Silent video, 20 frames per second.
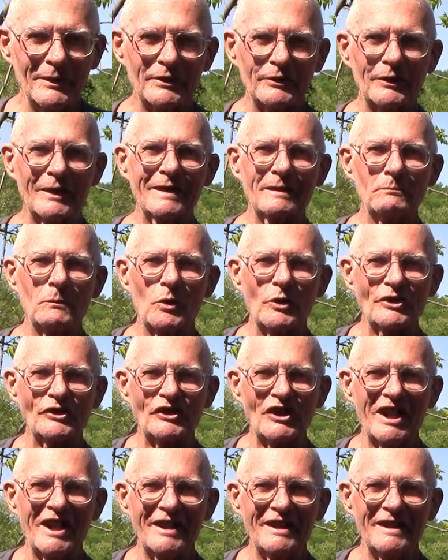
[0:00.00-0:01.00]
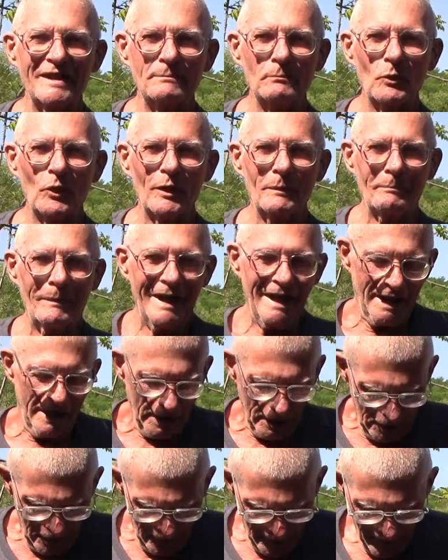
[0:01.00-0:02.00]
to drink more shine, eat more
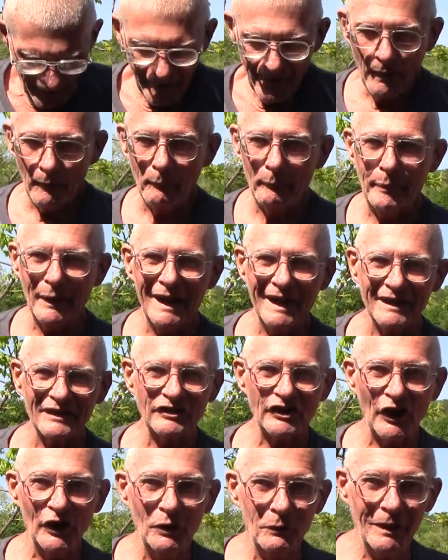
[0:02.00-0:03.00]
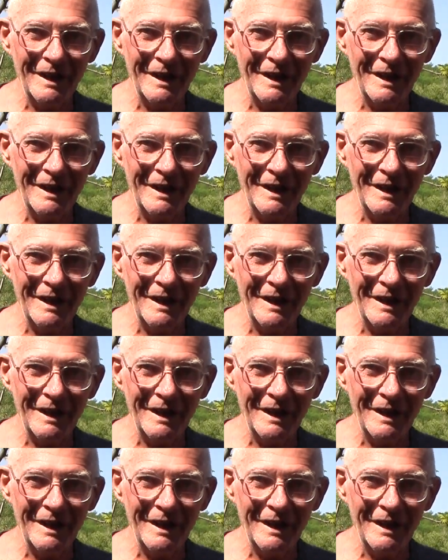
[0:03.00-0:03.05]
bacon, but 2